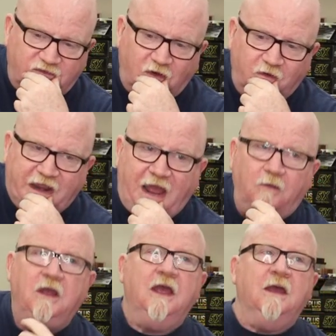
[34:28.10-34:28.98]
turned
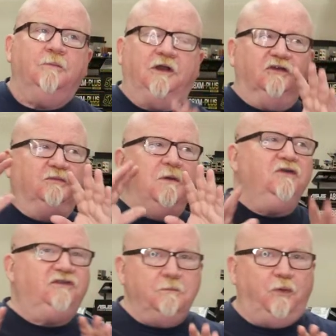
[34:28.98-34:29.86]
out because
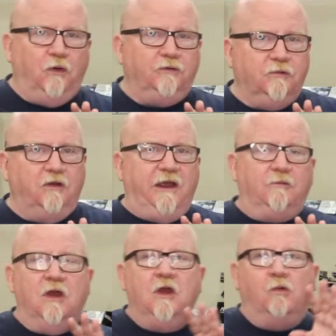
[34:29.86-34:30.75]
most important,
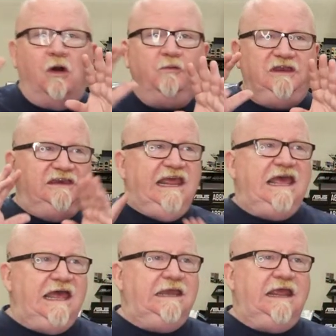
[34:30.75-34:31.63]
Ronan, what we
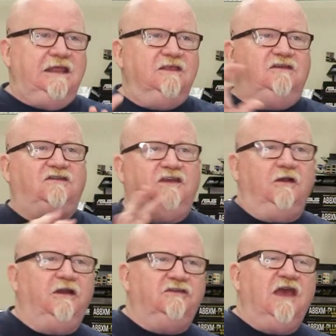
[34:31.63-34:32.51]
did in these
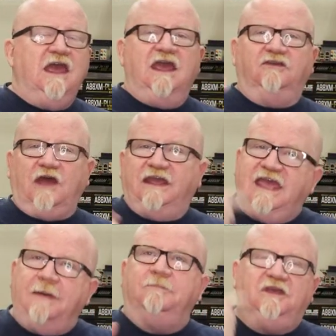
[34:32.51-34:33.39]
series is I
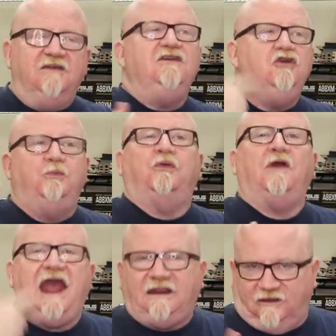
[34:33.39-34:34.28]
kept giving you
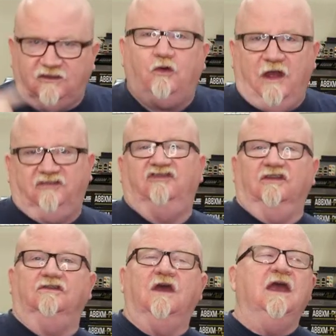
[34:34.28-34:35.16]
practice
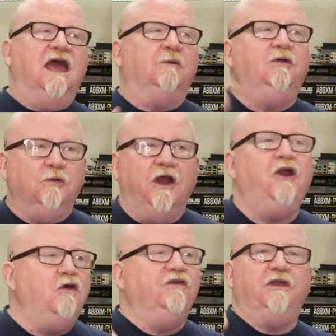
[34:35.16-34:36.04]
questions, and we run
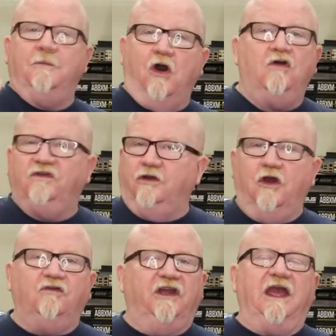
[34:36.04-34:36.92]
over them over and
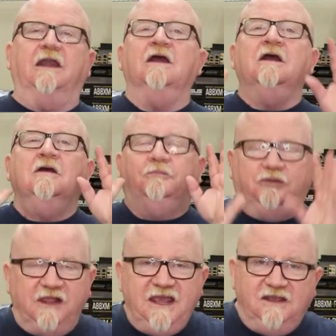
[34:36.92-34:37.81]
over again.
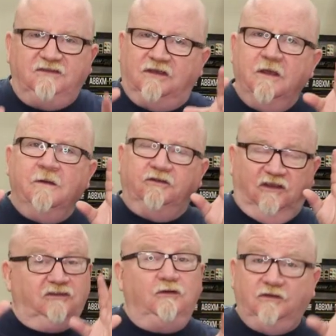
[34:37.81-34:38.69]
Please
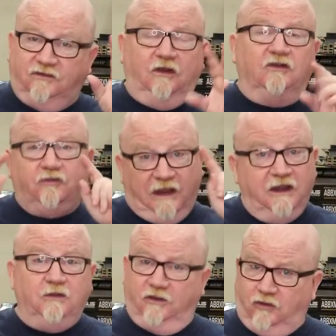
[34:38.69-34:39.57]
just do a search right
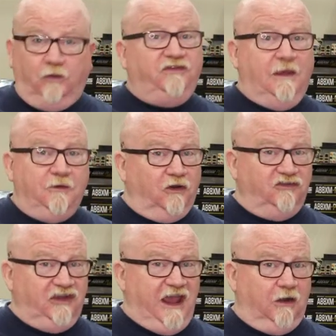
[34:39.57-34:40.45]
here in the Total Seminars
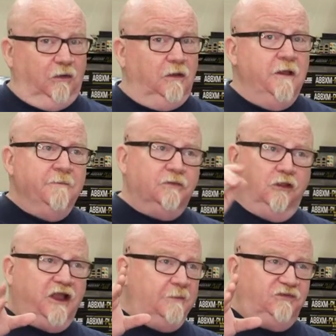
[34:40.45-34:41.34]
channel.
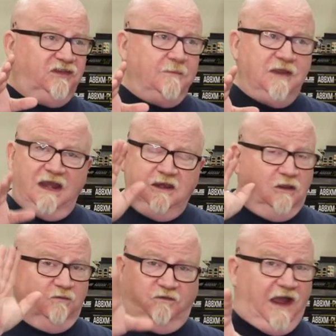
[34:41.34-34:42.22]
Look up subnetting. You
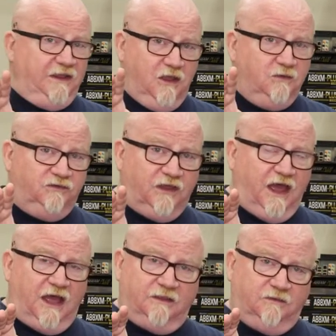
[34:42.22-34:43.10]
can find those
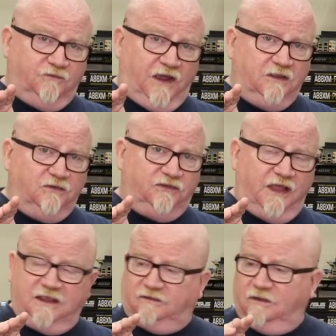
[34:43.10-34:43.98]
uh, find those
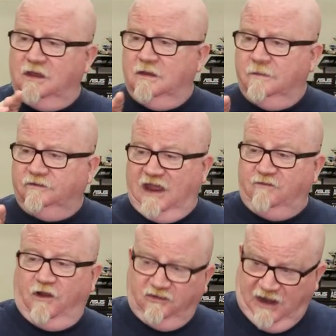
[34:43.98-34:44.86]
links.
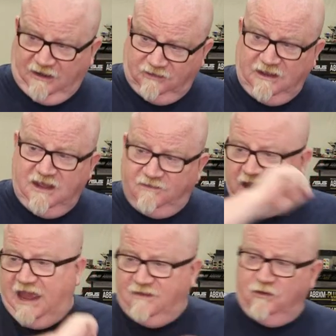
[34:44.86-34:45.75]
Dave Rush actually even
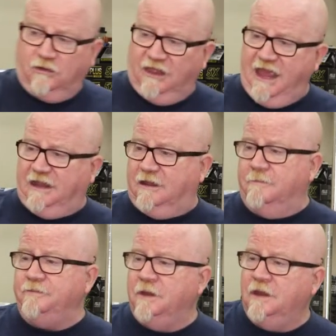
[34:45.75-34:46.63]
gave you a link,
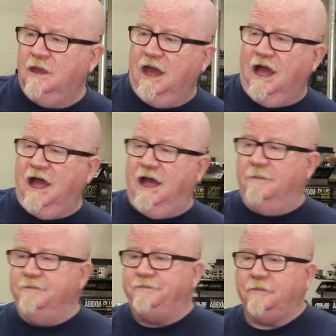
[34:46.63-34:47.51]

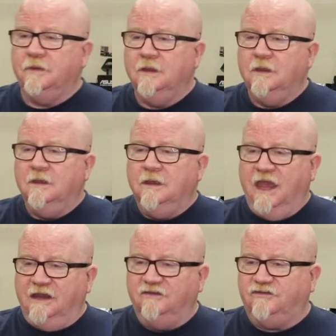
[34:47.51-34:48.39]
um,
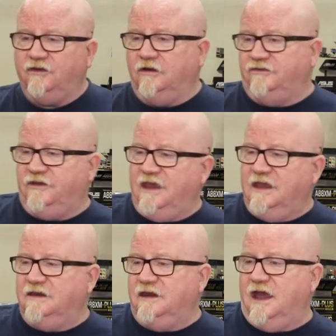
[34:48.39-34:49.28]
and it starts
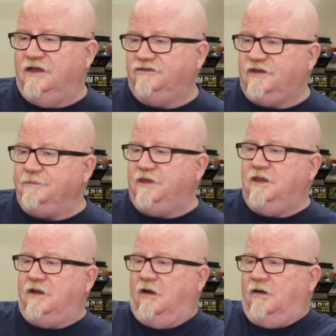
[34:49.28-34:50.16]
in uh, something
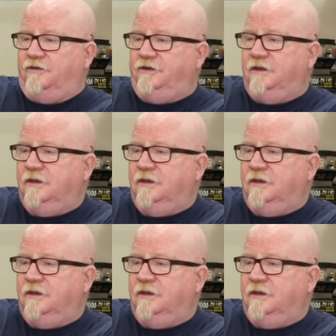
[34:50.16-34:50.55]
called